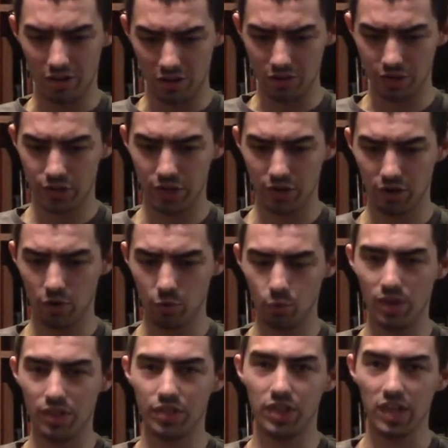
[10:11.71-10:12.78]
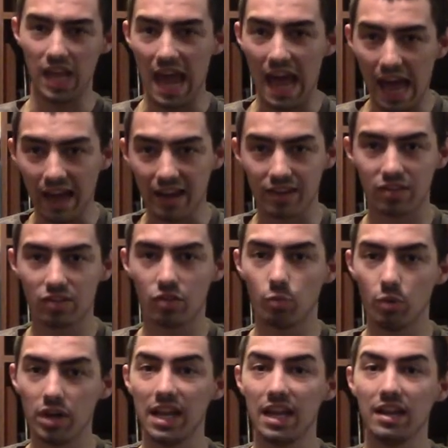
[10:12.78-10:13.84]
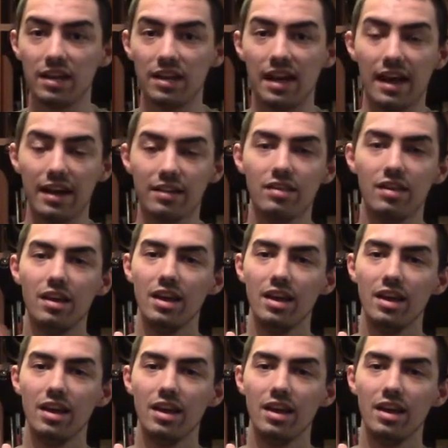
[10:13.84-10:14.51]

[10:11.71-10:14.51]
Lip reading: also with the axe, the one-handed axe.